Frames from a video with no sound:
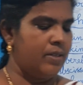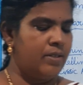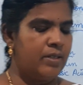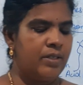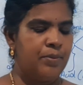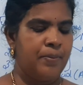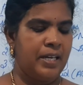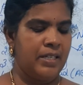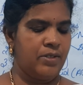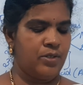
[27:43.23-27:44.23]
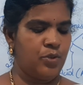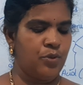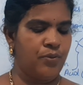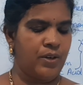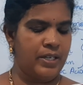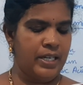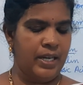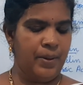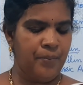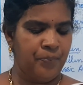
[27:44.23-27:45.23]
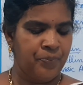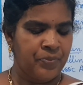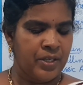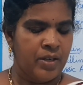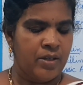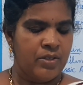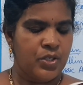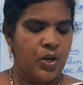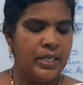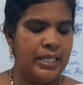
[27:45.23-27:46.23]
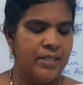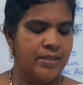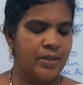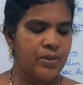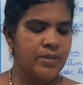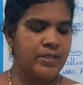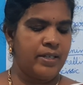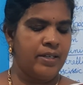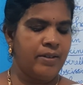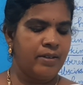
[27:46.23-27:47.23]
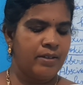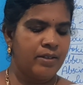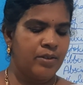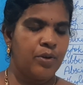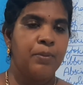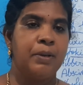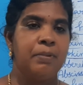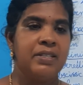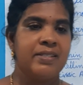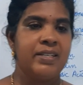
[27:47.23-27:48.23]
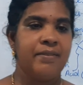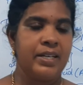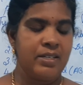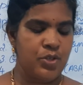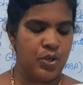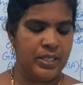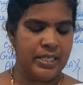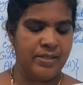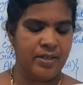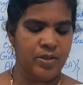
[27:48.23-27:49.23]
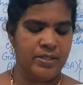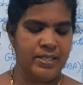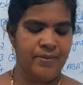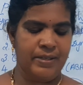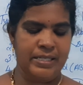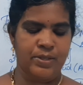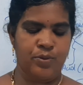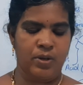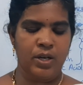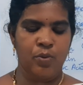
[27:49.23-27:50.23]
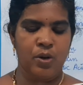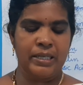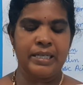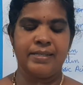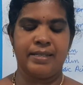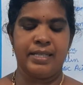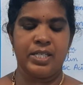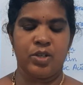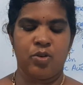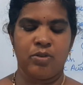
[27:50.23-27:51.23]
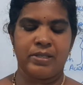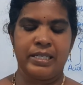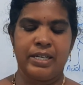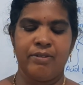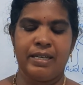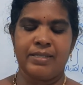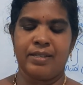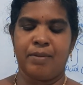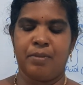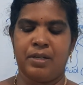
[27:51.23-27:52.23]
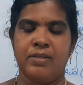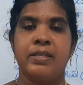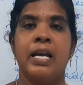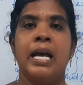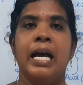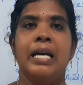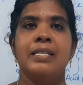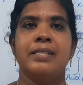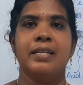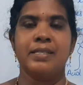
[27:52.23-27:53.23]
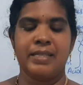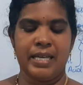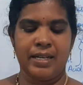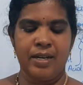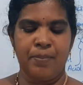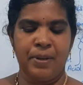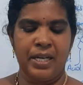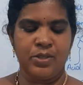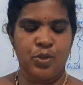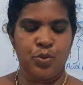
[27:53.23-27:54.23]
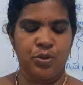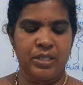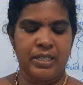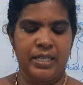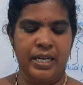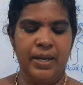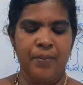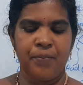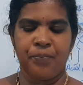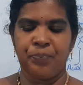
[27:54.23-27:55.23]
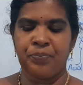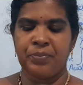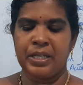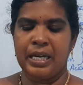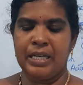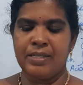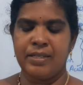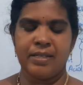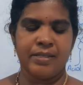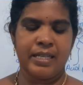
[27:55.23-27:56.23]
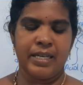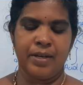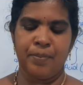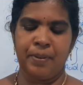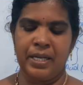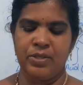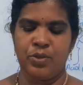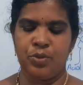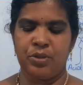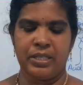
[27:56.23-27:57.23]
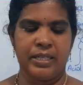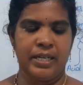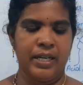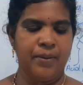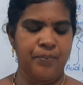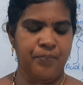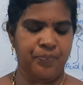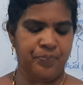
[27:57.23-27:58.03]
Turn to page 240. Short answer question. Roman number 7. Short answer question. First one. What are synthetic auxin? Give examples. Answer is there in page 230. Answer is there in page 230.